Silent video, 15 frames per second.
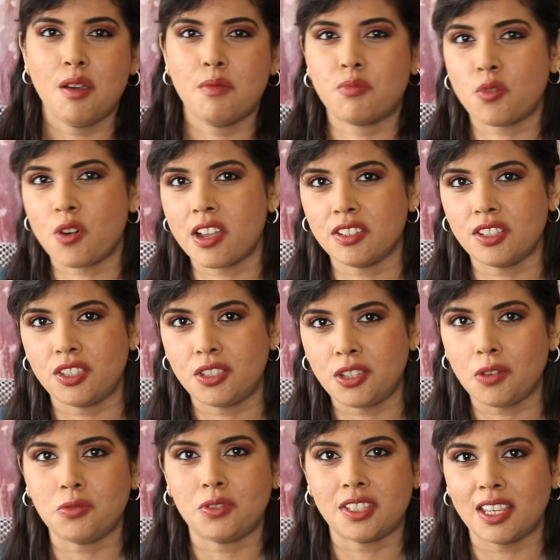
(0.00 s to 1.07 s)
Brands
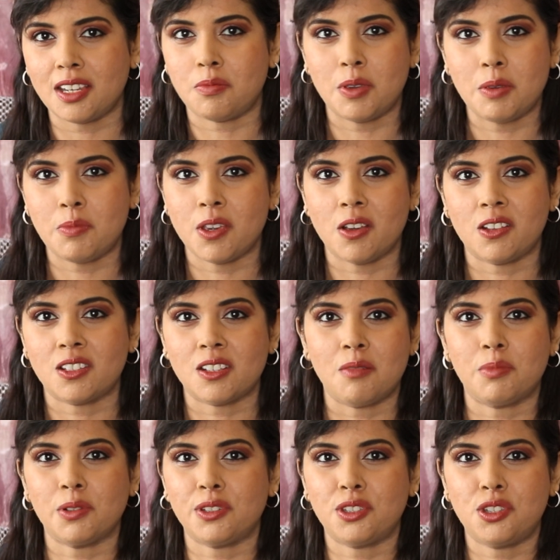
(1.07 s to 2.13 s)
don't send me PR
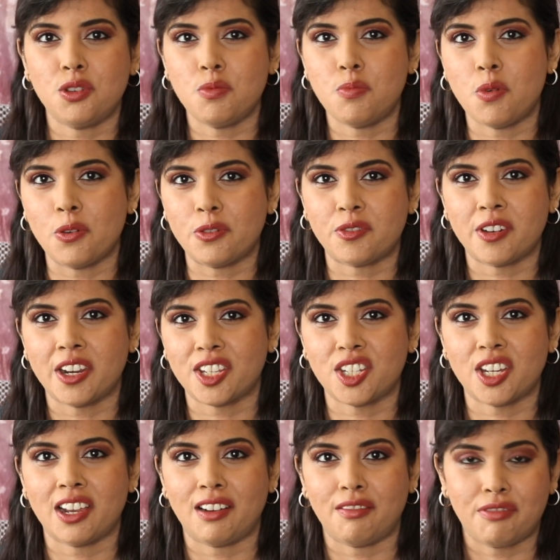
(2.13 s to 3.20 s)
samples to Portrait
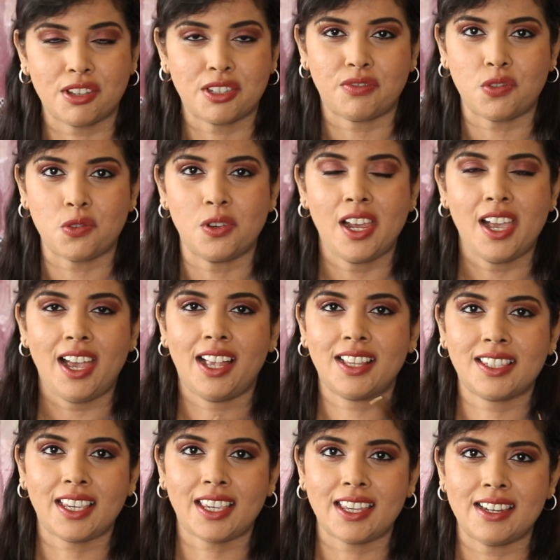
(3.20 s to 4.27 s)
Channel, first of all, and
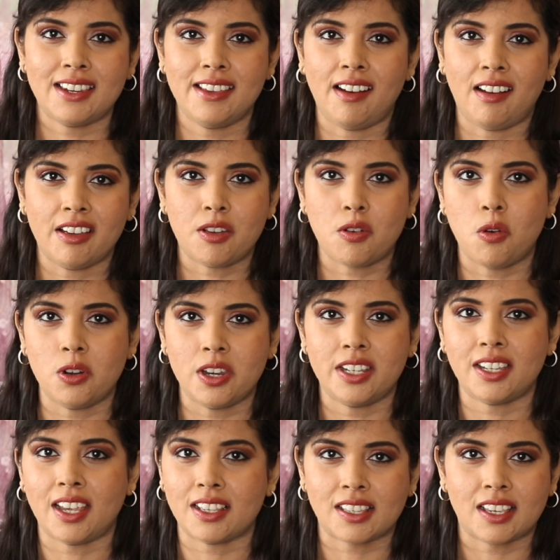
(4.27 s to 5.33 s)
secondly, I call it
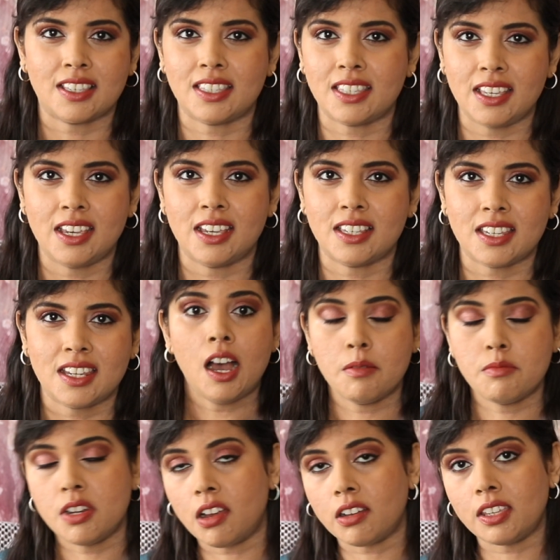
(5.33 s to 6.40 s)
as I see it. I'm
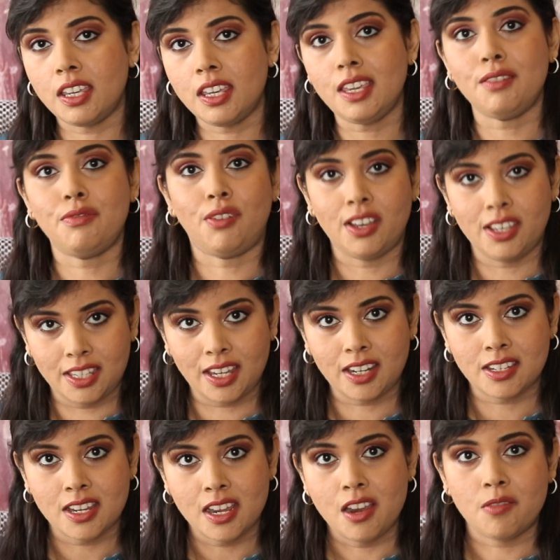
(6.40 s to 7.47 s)
lucky if I get
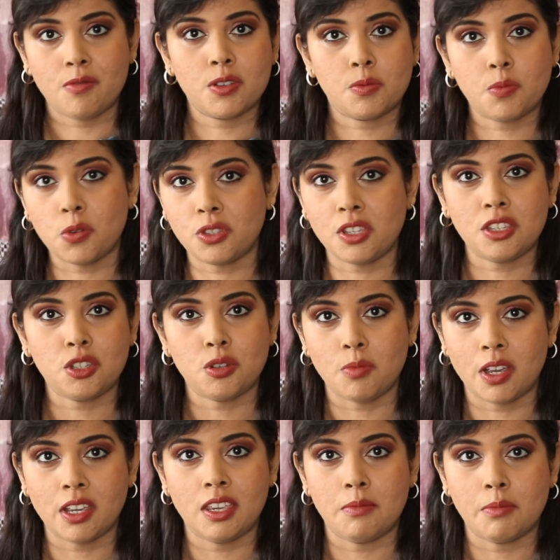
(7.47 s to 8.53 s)
responses to
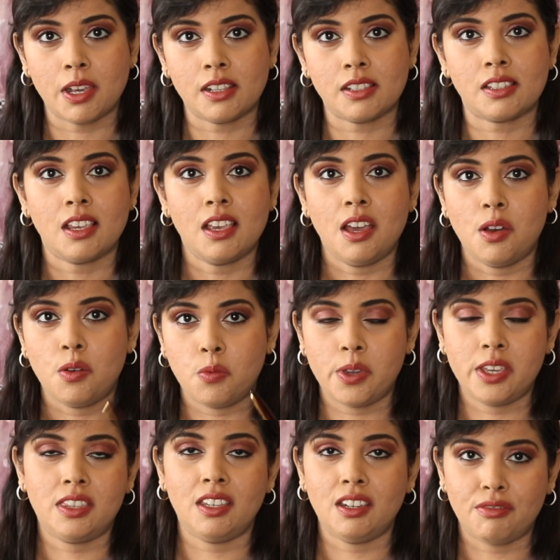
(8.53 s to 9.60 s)
my emails
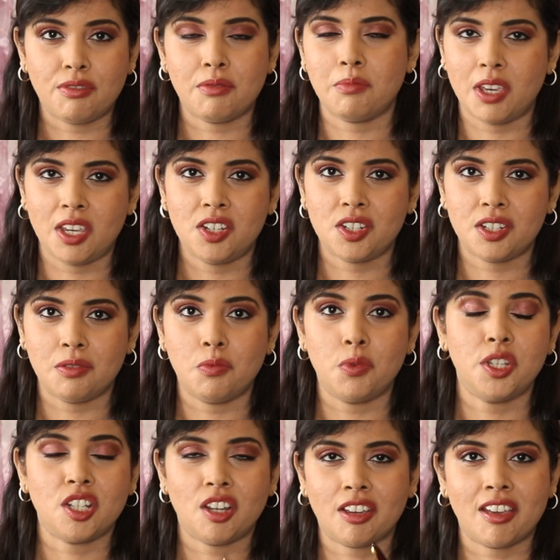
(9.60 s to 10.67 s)
with information,
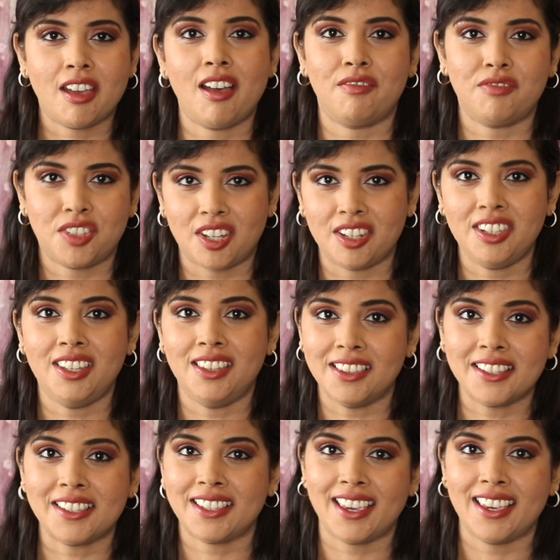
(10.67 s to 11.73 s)
which I have done in
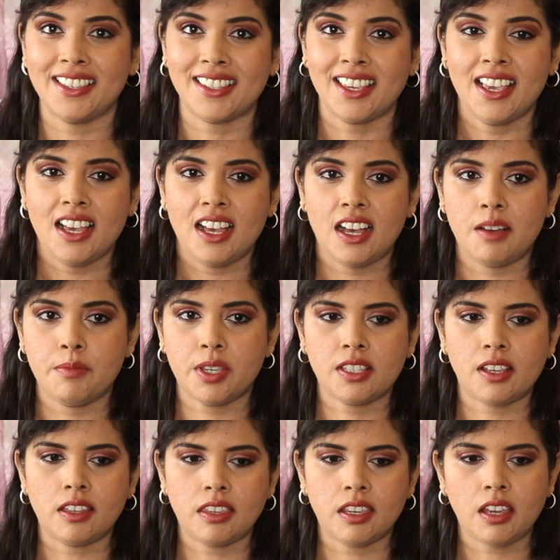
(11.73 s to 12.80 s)
this case uh, because
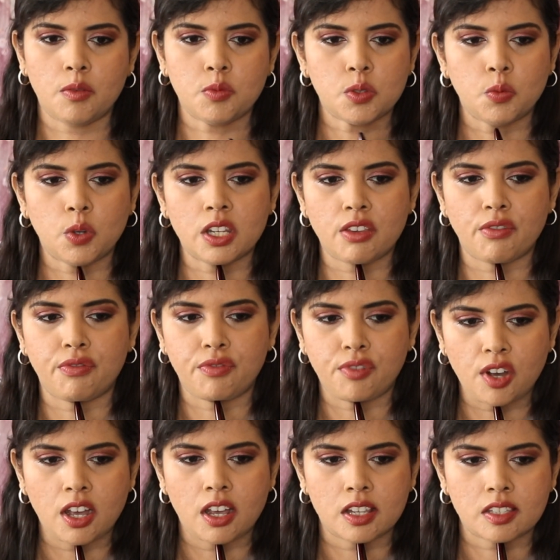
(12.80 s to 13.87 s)
I think I was one of the
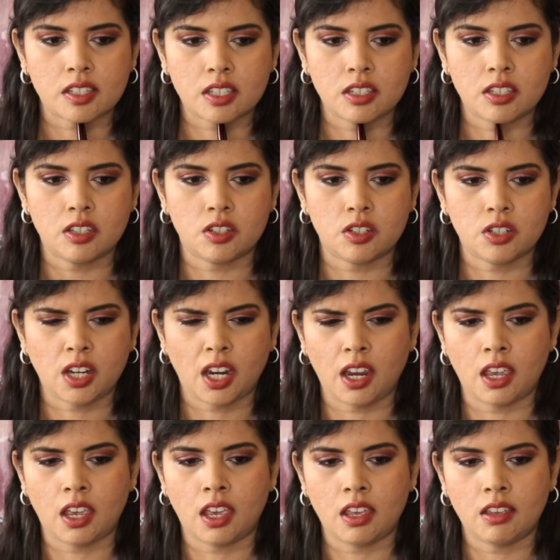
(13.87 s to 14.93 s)
first to
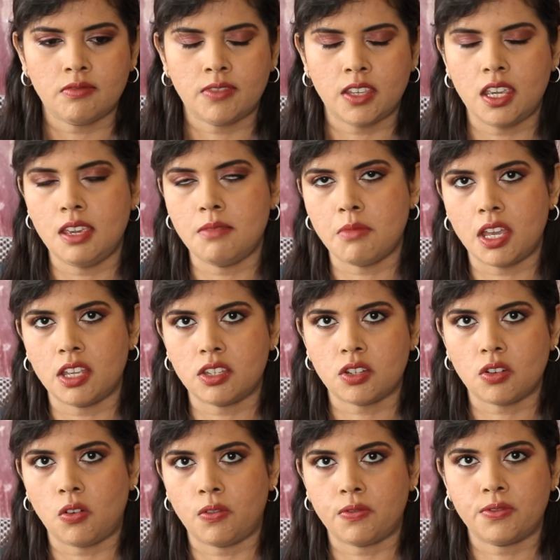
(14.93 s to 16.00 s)
share the image
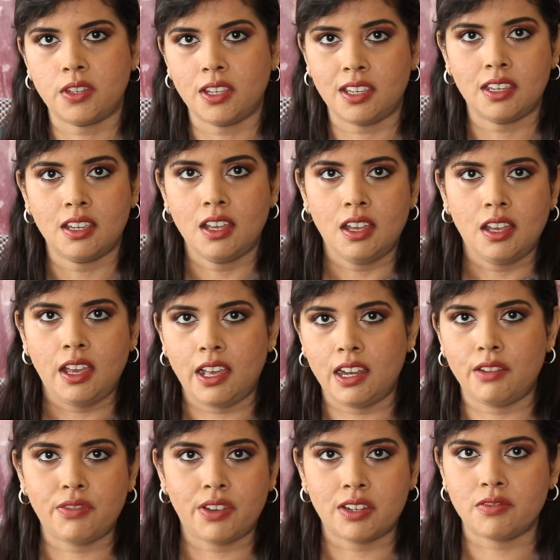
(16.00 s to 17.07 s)
of the
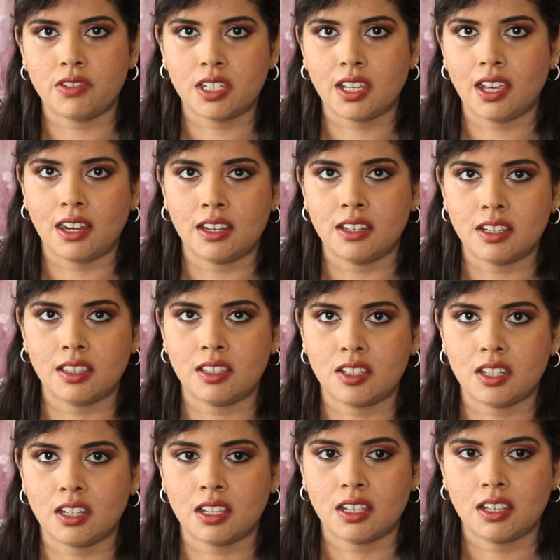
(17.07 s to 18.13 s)
Elephant Advent Calendar this
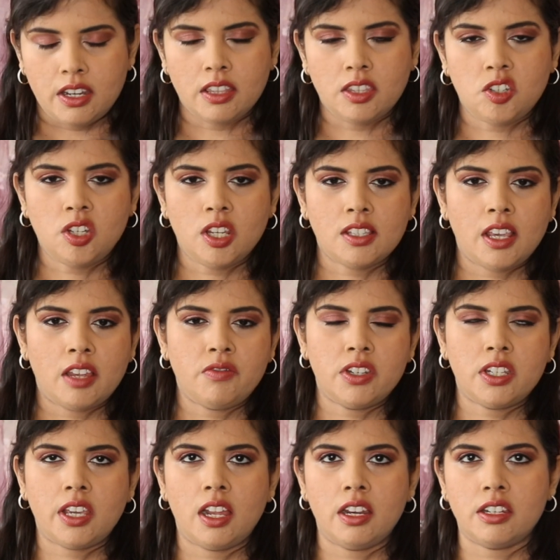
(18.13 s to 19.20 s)
year. Now, this year's
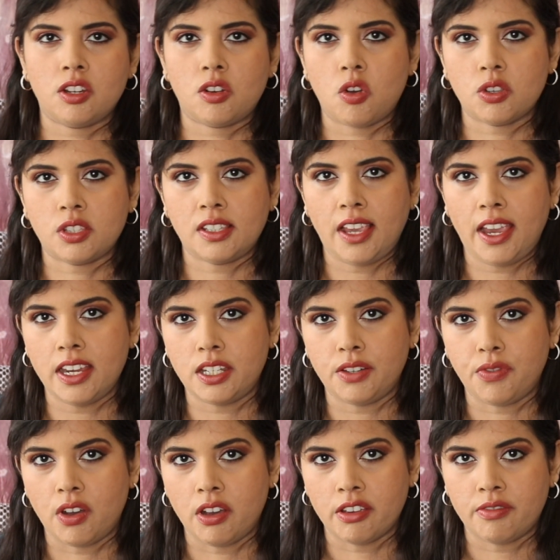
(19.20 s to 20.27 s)
Advent Calendar costs
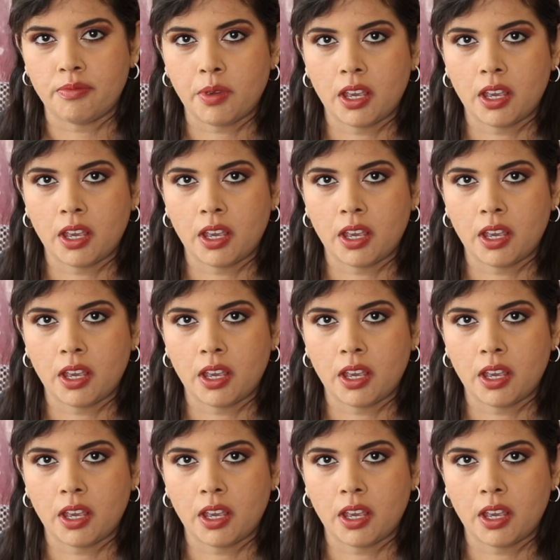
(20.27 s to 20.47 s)
£85.